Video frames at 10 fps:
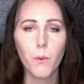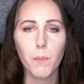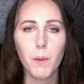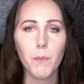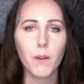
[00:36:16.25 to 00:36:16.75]

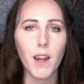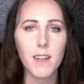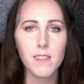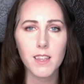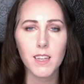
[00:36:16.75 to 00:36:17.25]
where people
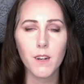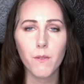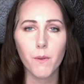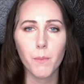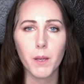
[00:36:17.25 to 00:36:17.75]
are
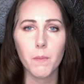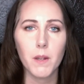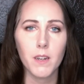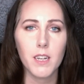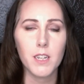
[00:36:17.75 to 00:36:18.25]
isolated from the
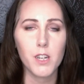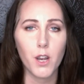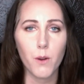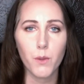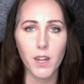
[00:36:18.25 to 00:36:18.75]
community
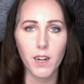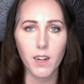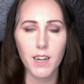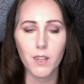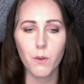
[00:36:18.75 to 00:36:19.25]
to go
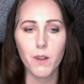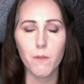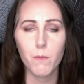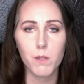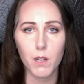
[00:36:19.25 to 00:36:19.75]
there and you
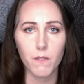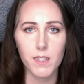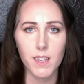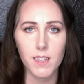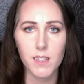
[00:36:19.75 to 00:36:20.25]
give them
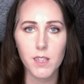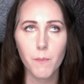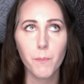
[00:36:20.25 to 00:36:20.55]
services.